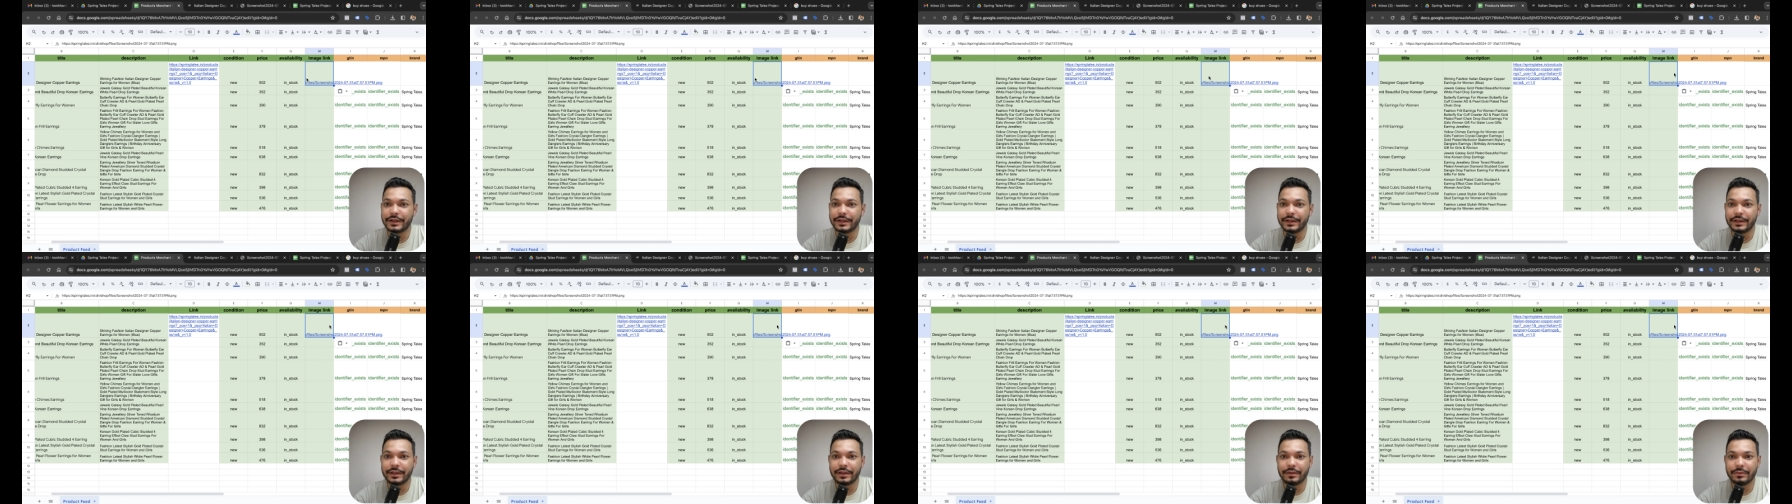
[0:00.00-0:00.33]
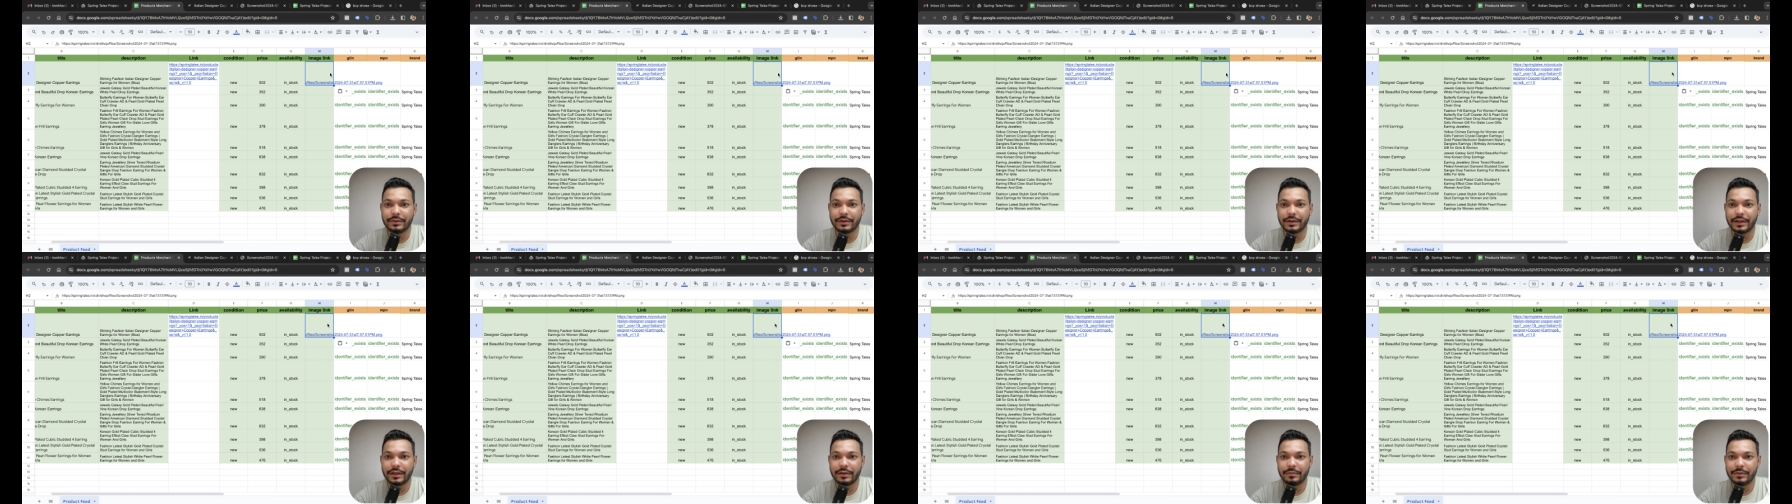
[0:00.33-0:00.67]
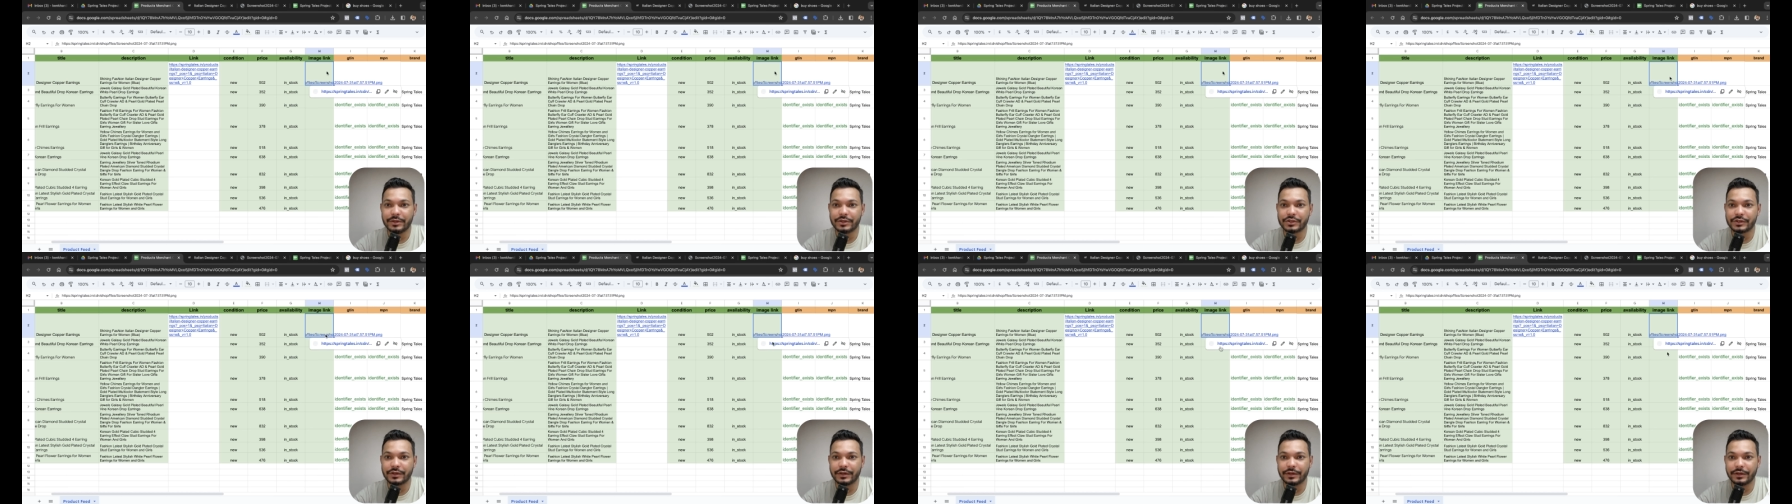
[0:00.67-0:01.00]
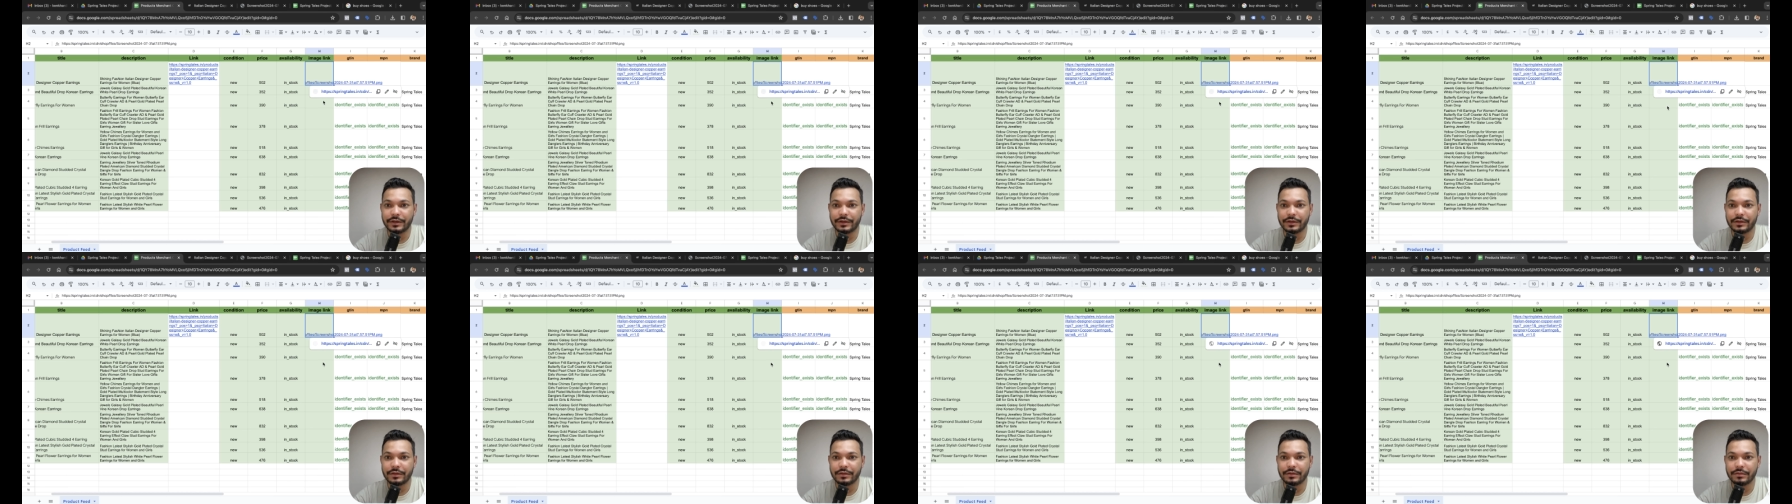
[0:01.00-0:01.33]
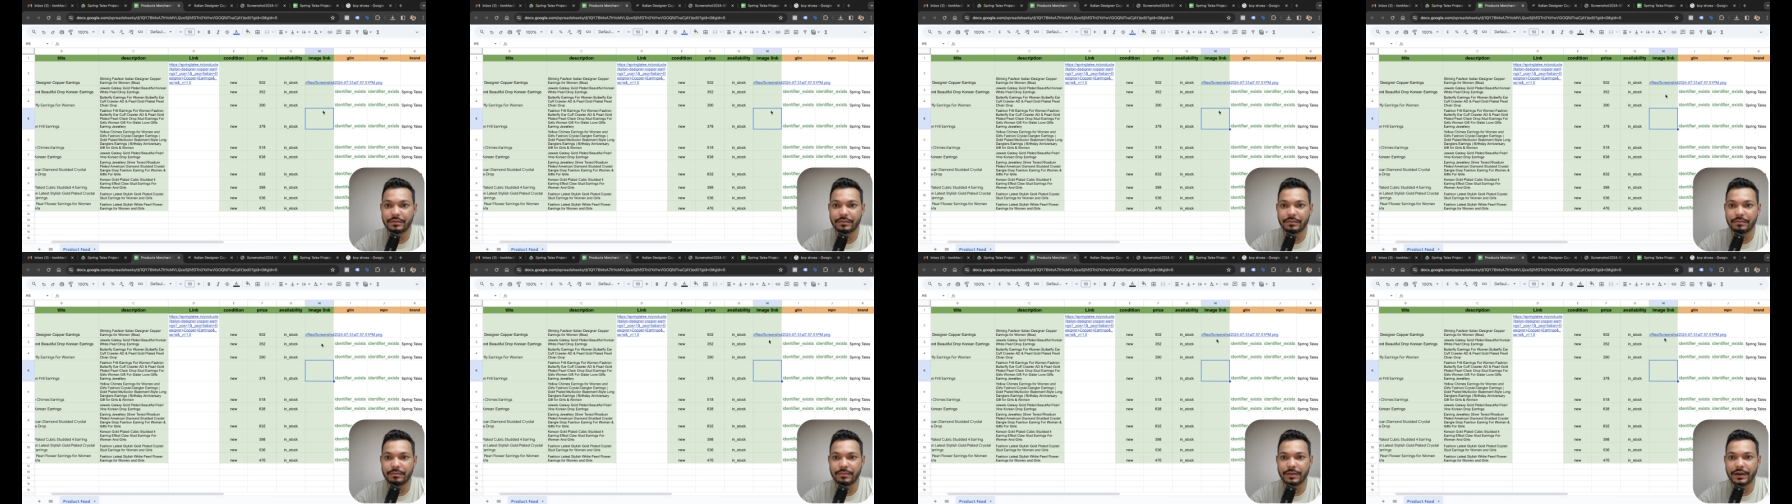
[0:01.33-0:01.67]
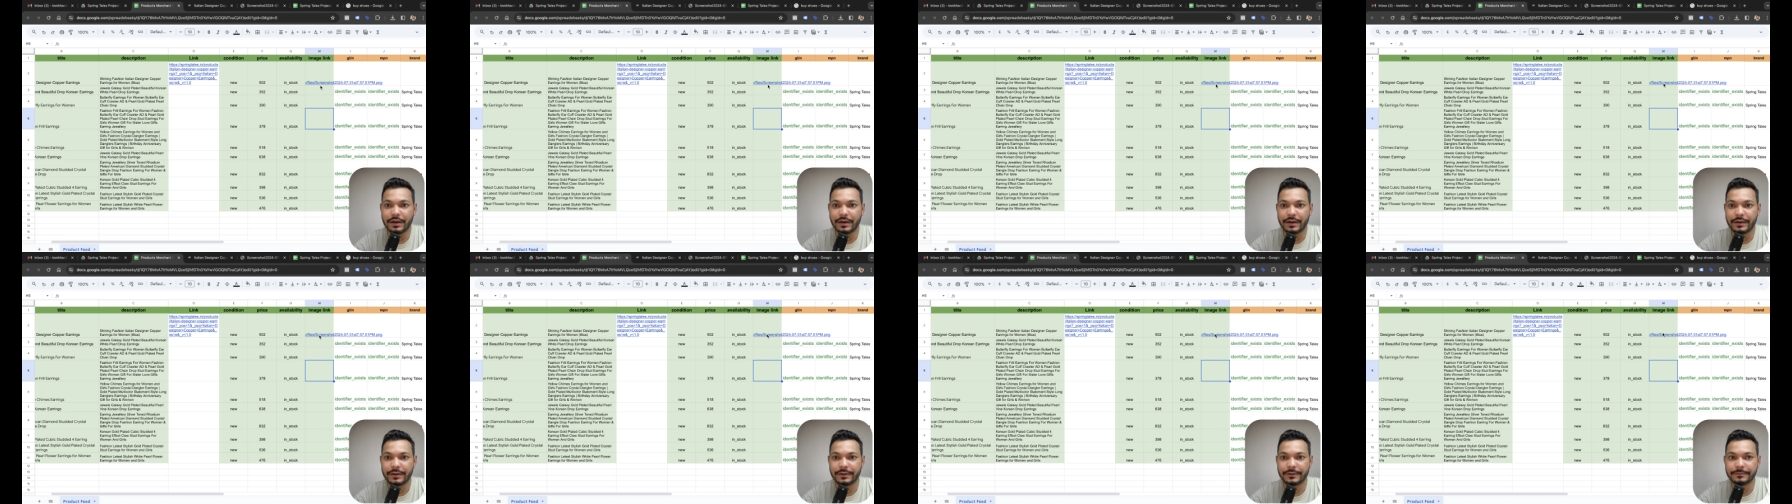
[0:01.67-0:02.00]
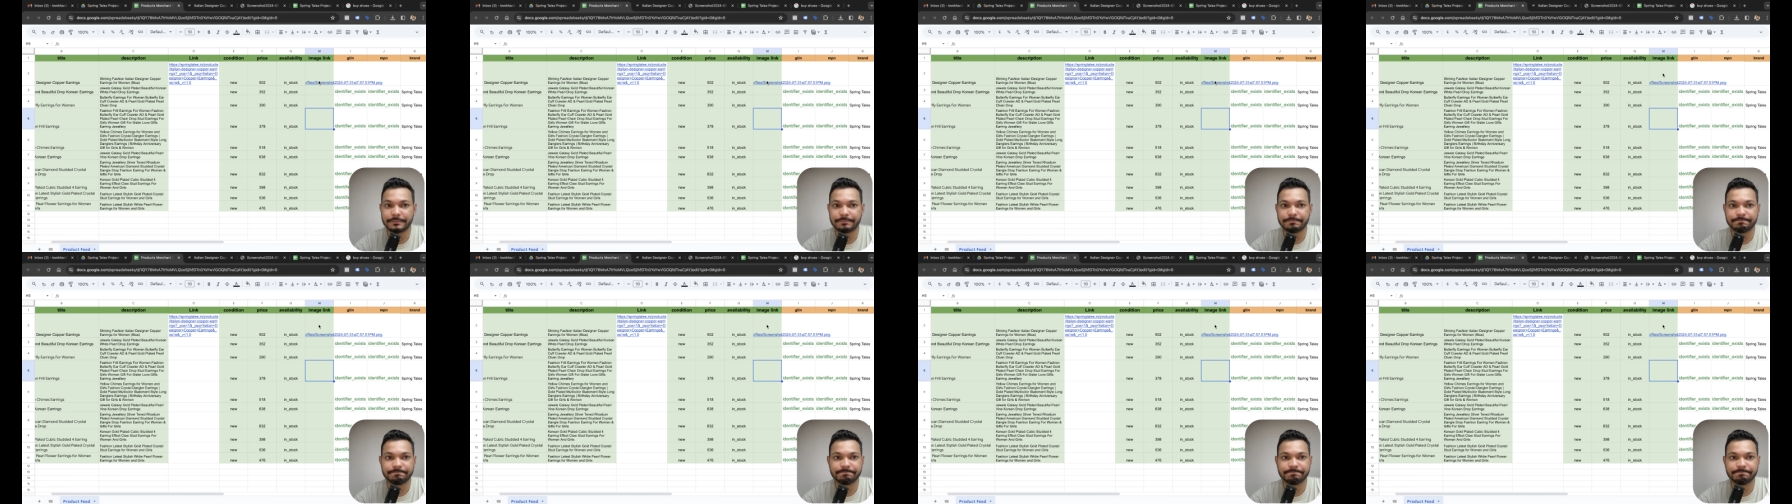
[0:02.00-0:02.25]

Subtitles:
link in the image link bar.